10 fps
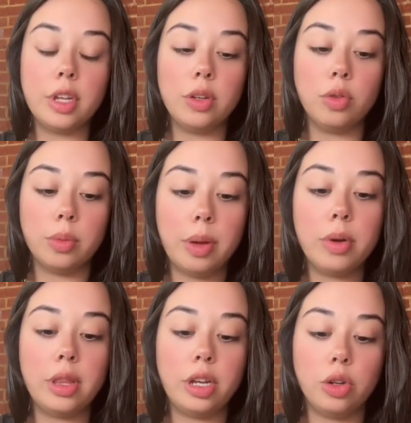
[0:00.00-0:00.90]

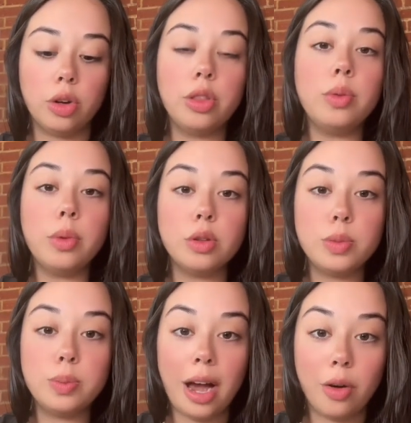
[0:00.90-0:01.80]
Remember that you're the
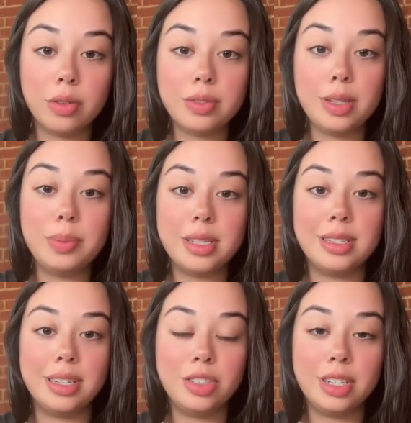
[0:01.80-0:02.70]
most powerfully
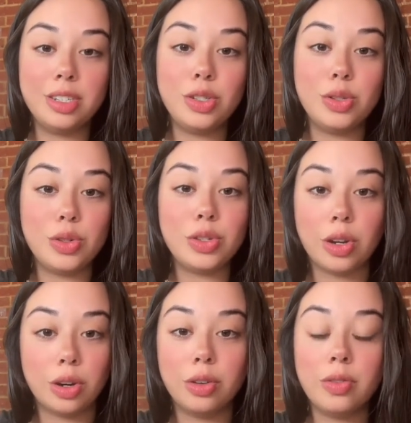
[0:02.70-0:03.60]
positioned to
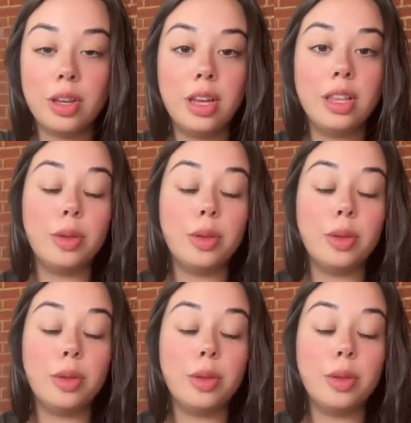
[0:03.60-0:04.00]
serve the